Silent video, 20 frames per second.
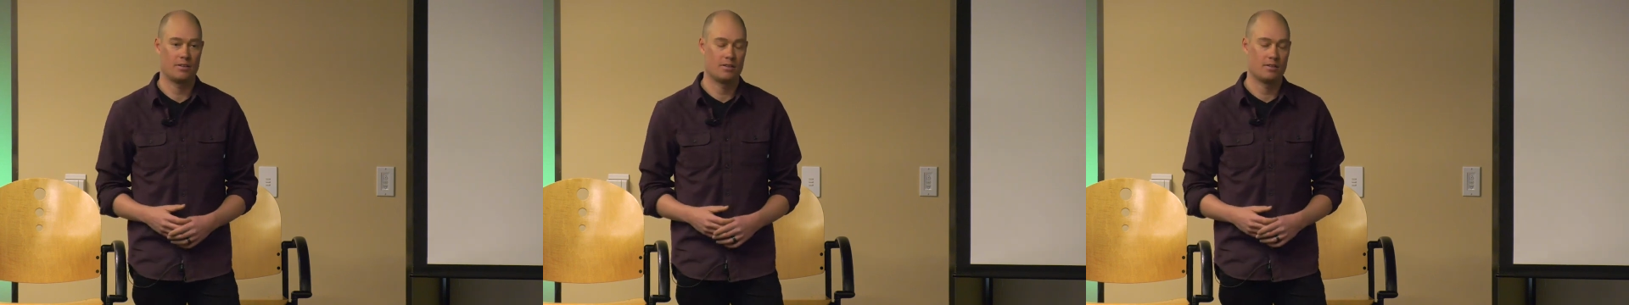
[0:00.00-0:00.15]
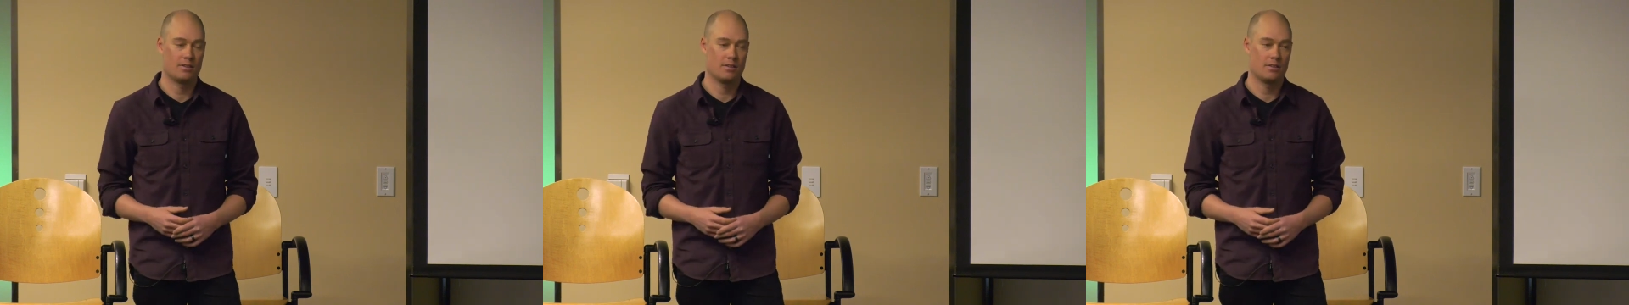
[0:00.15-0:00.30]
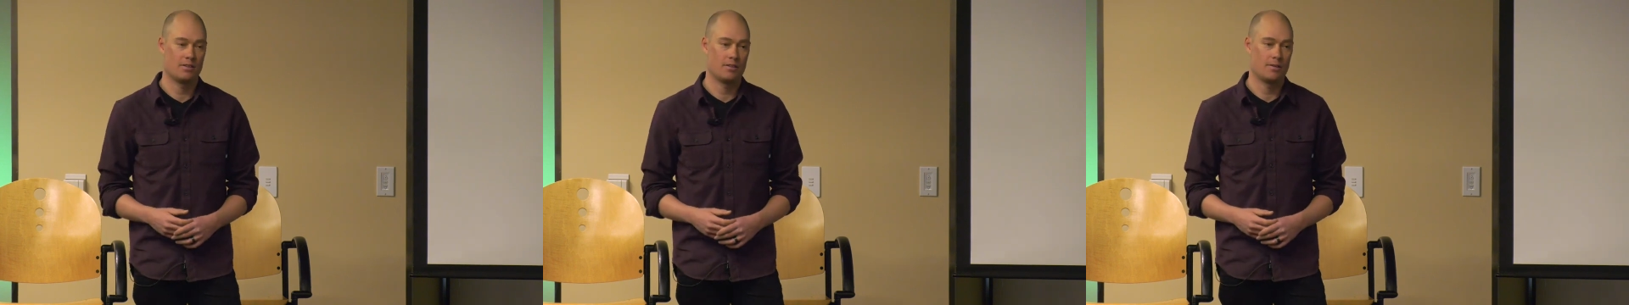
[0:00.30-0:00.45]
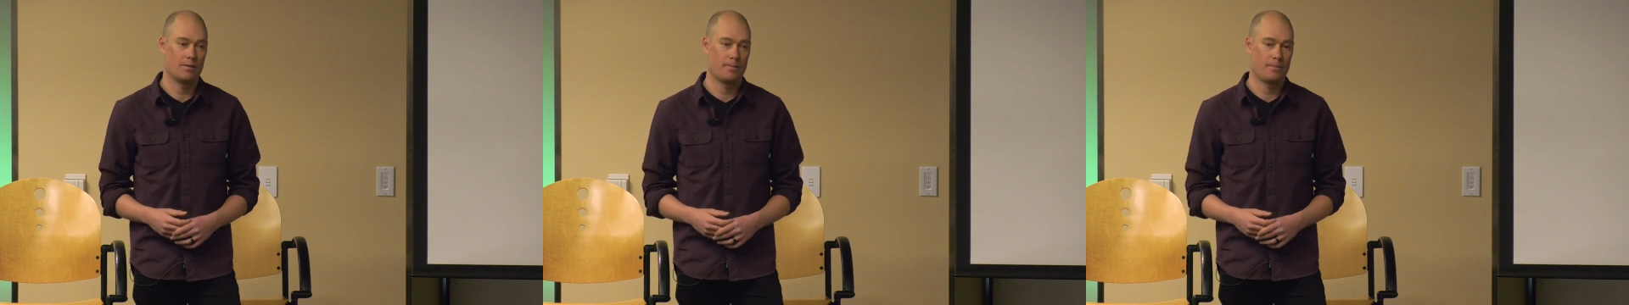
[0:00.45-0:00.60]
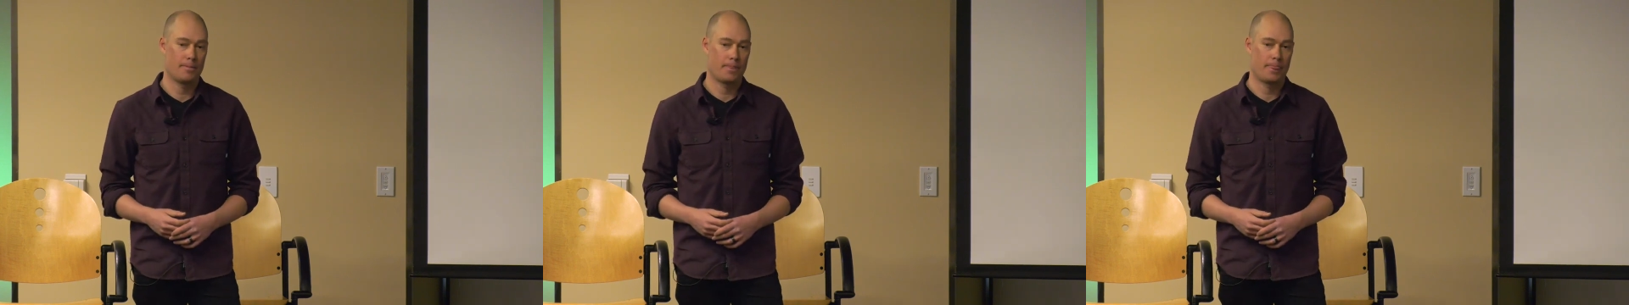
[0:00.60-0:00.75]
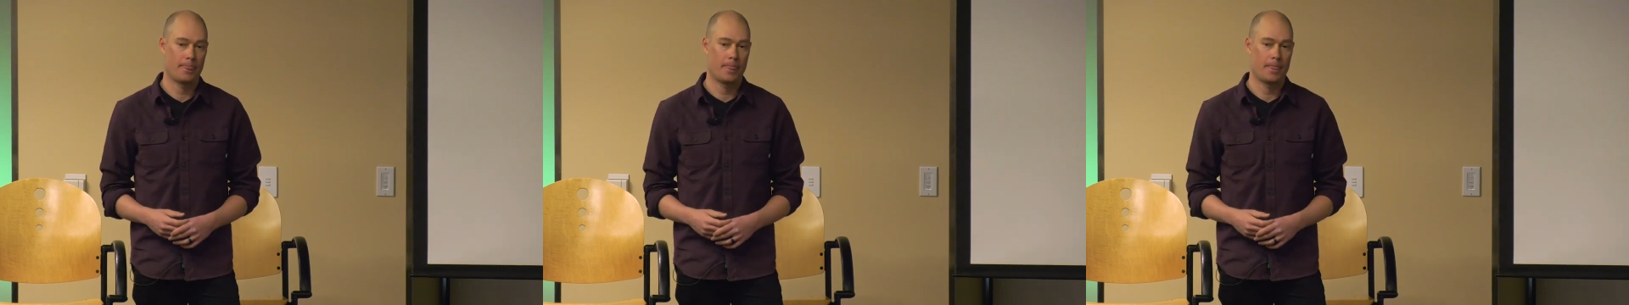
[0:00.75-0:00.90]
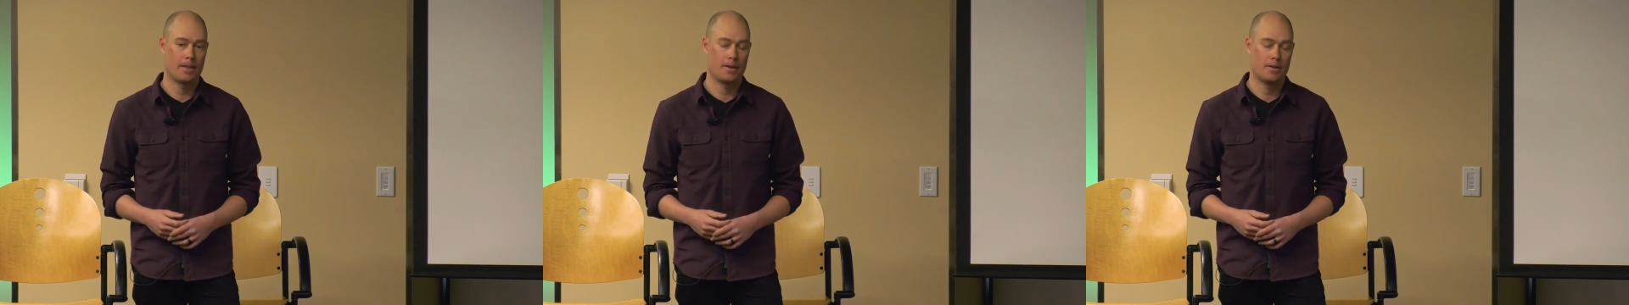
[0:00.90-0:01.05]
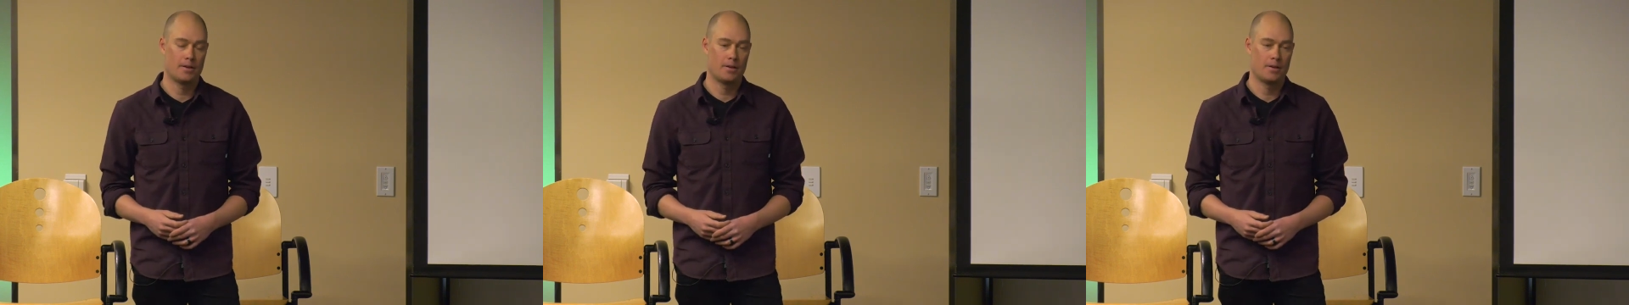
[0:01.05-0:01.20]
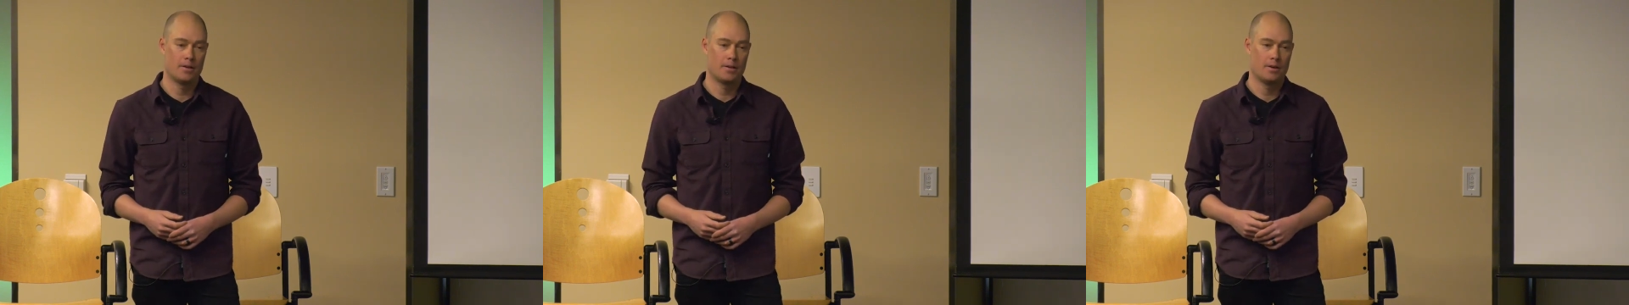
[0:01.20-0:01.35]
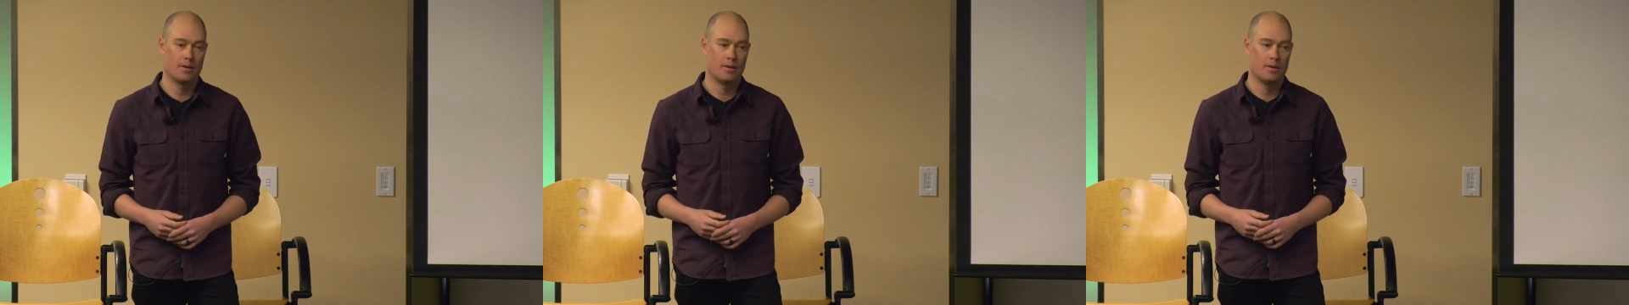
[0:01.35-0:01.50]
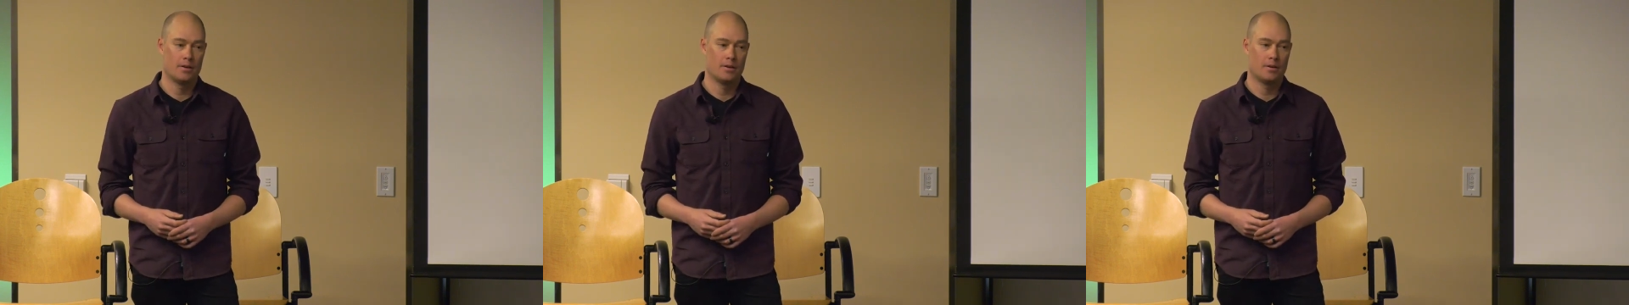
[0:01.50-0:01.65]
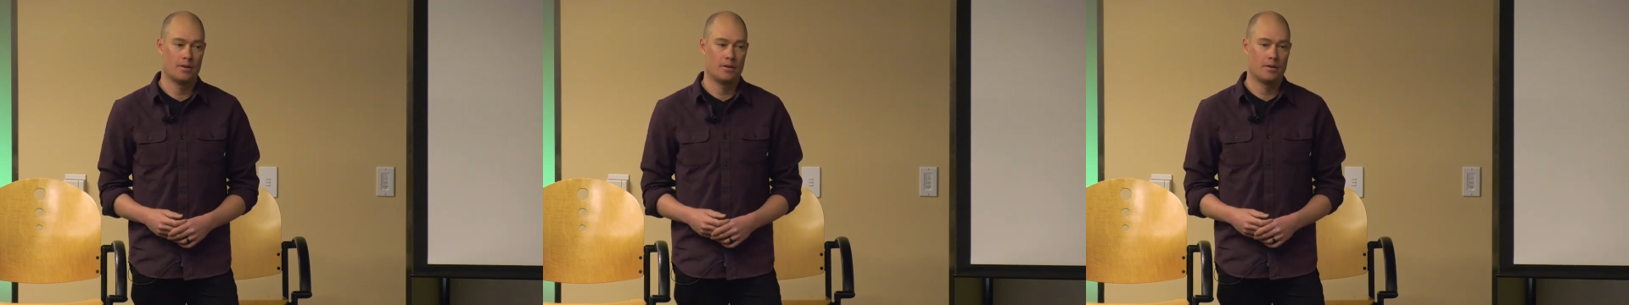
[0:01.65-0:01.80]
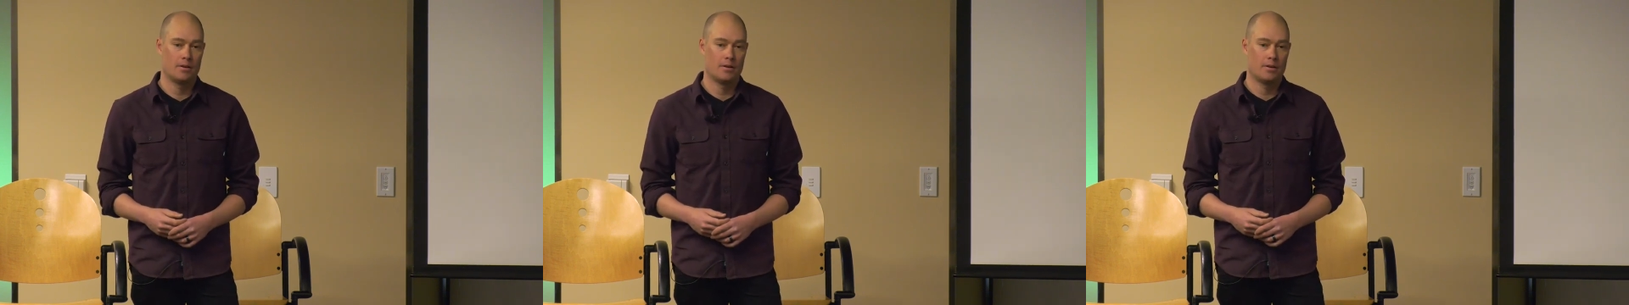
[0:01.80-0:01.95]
(no one is talking)